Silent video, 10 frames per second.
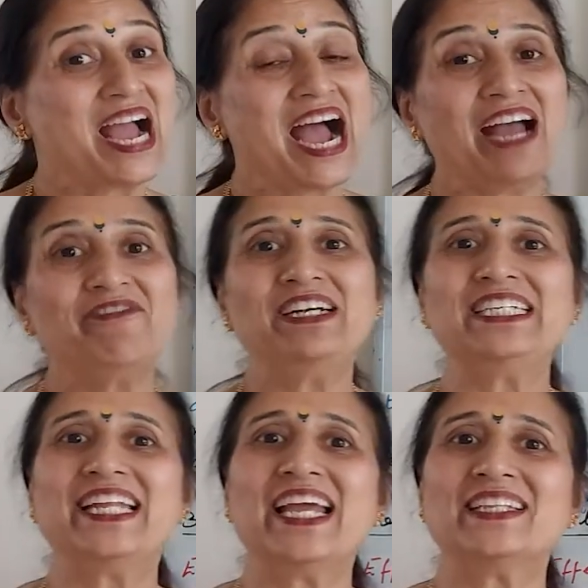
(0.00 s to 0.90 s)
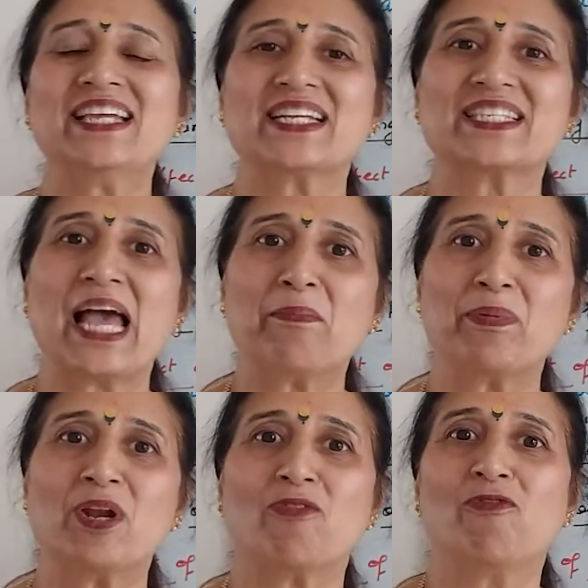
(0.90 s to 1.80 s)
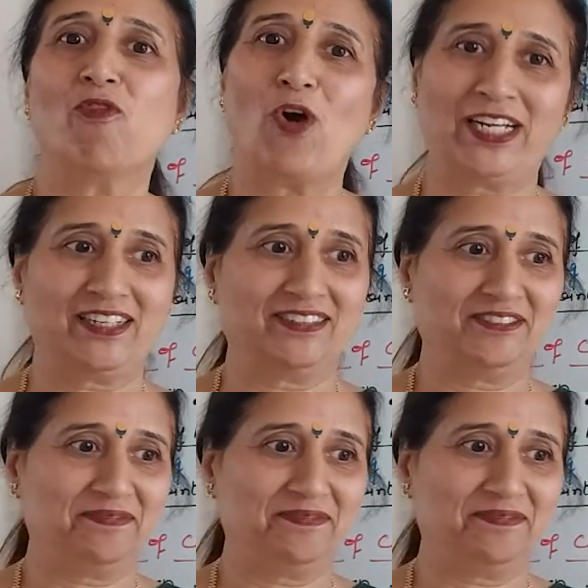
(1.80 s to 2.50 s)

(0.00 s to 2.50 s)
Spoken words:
I will take the example of water.